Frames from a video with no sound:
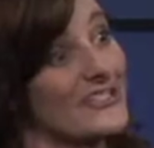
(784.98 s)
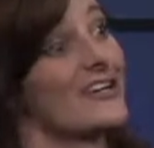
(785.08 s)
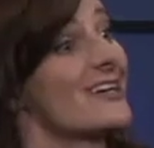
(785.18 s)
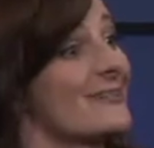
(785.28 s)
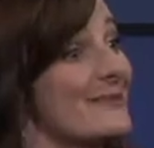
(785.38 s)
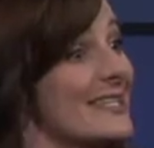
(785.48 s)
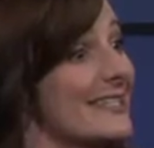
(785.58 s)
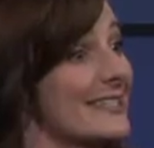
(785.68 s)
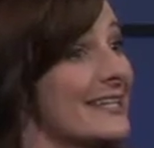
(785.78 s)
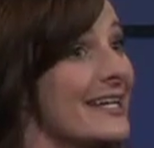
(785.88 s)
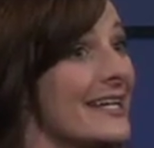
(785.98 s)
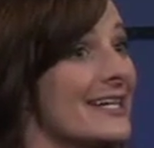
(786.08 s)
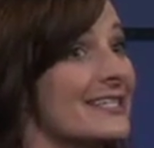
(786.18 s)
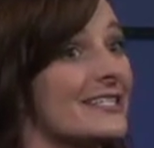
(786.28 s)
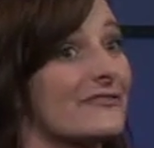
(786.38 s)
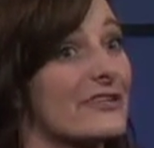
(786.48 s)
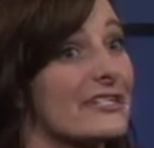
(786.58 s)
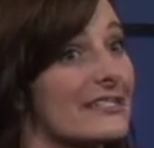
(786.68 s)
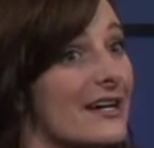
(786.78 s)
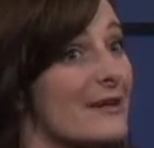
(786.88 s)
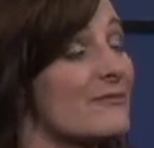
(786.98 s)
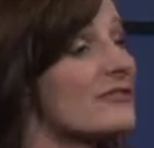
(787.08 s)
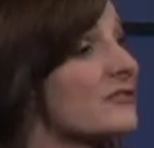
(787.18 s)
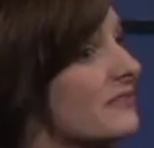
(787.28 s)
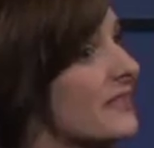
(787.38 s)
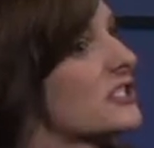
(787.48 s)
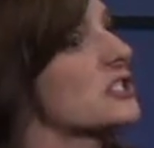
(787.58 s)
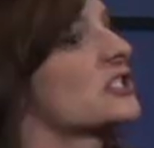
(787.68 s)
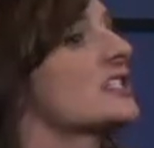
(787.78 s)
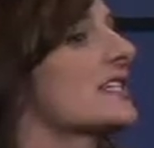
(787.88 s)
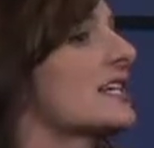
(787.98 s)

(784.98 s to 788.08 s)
job in the different um, food vendors